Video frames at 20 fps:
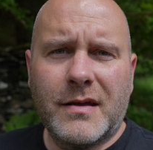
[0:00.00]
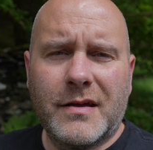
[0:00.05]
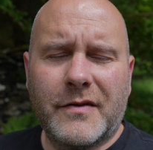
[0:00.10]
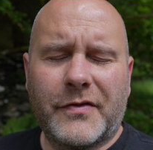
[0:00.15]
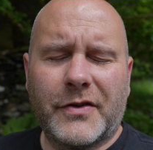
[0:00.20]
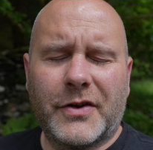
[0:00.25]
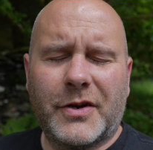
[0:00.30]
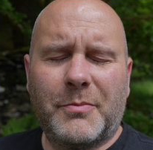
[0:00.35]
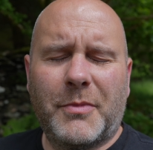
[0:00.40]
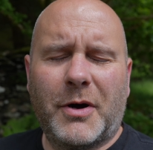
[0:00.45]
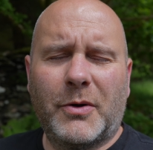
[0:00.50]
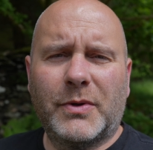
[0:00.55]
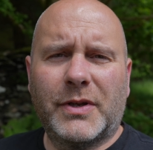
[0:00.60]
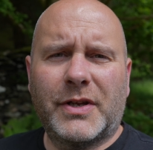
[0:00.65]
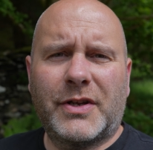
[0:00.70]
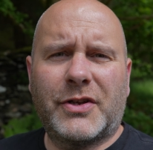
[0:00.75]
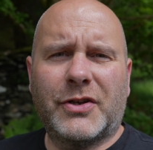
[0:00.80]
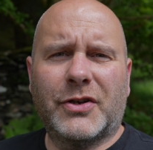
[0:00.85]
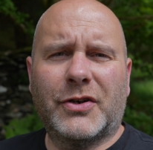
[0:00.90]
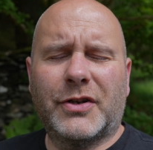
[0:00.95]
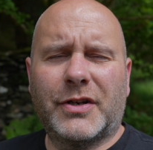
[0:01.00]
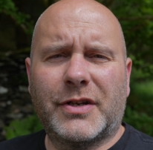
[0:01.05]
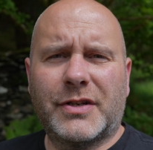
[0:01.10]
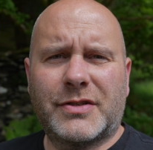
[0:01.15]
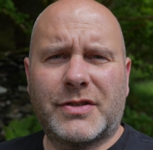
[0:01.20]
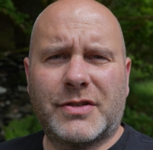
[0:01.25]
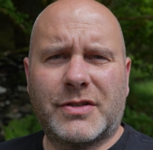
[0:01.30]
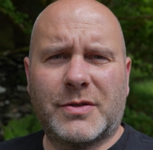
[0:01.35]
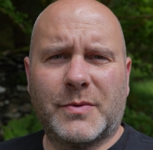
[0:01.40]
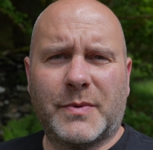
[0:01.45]
If you're remotely
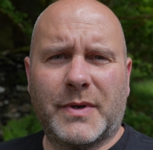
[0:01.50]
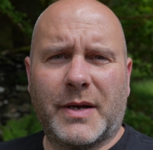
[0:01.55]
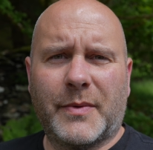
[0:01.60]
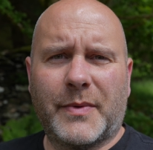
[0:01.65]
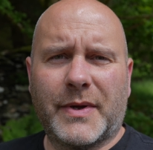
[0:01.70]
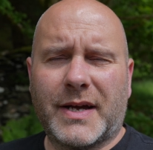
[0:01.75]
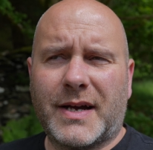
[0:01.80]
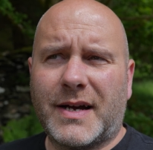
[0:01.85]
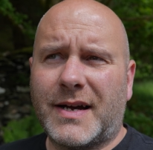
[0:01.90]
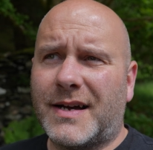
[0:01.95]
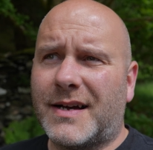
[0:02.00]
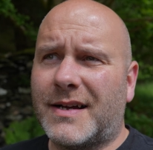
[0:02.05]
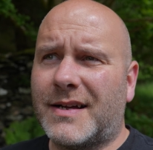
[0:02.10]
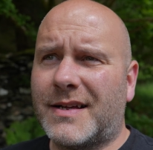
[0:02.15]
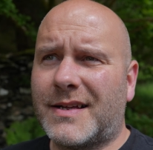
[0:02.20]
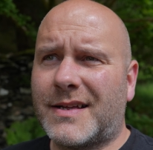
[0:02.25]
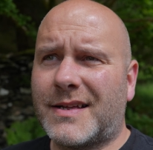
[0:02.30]
curious as to where we are,